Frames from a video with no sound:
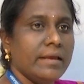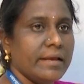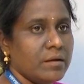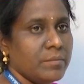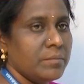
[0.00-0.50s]
a
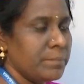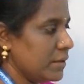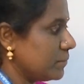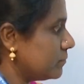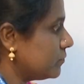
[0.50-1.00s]
comma b.
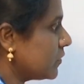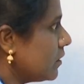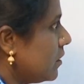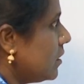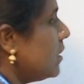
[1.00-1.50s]

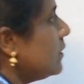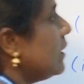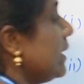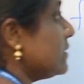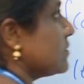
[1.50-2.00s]
The
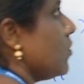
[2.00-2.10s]
next